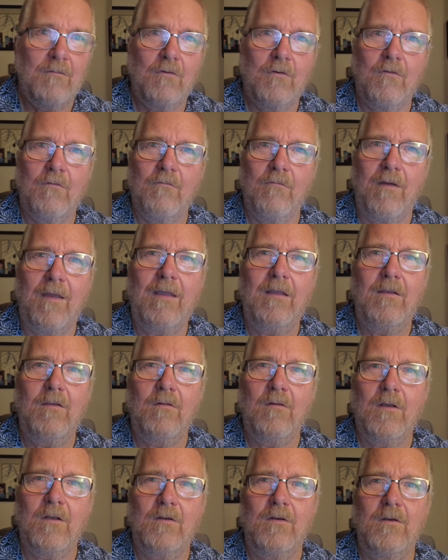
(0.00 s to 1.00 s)
great, you
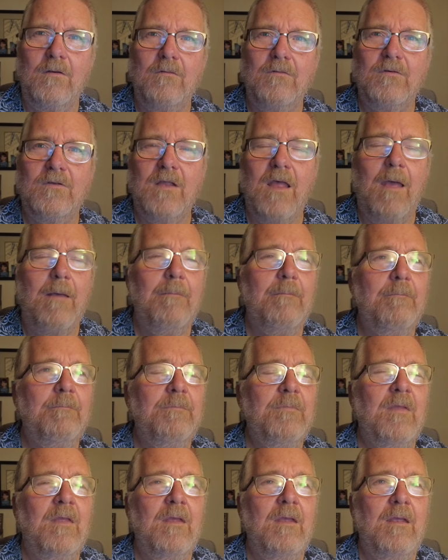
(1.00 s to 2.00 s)
can use them,
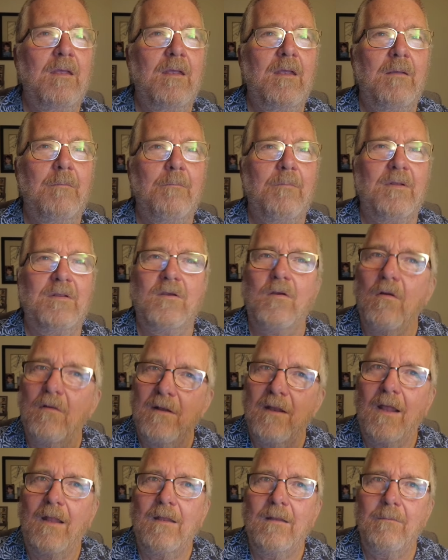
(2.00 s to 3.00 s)
but you're
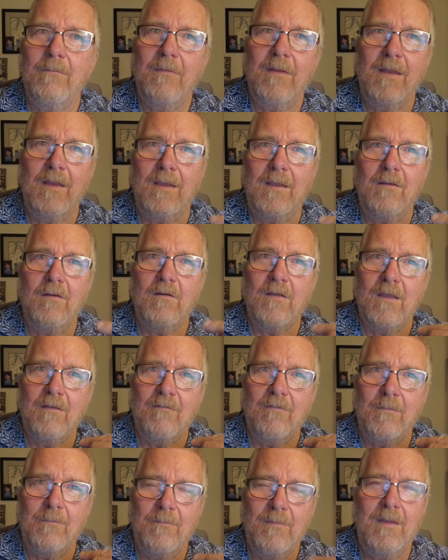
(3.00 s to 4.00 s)
telling me, you're
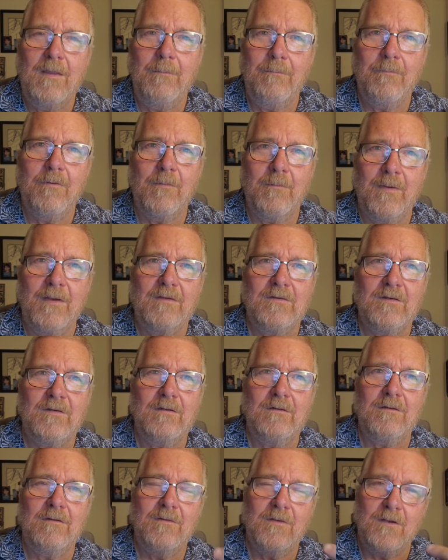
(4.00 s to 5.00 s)
giving me
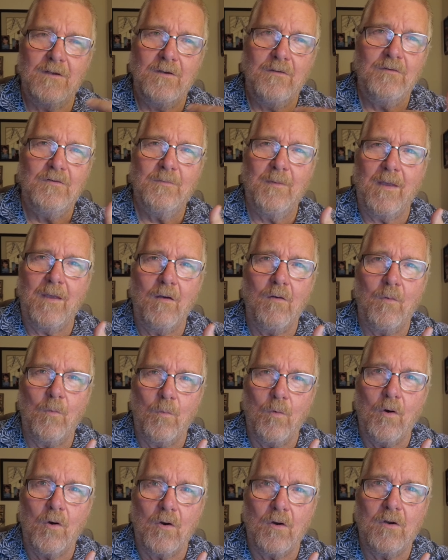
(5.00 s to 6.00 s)
permission to use my own
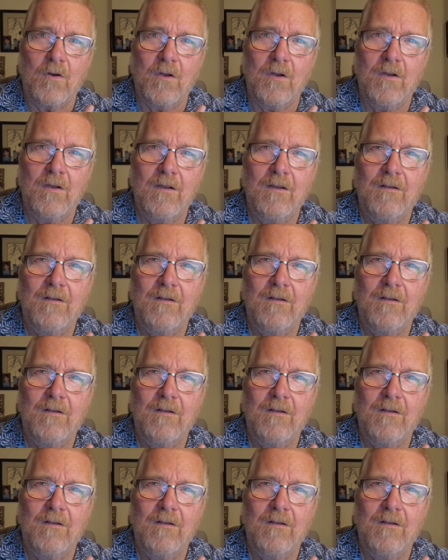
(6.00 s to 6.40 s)
work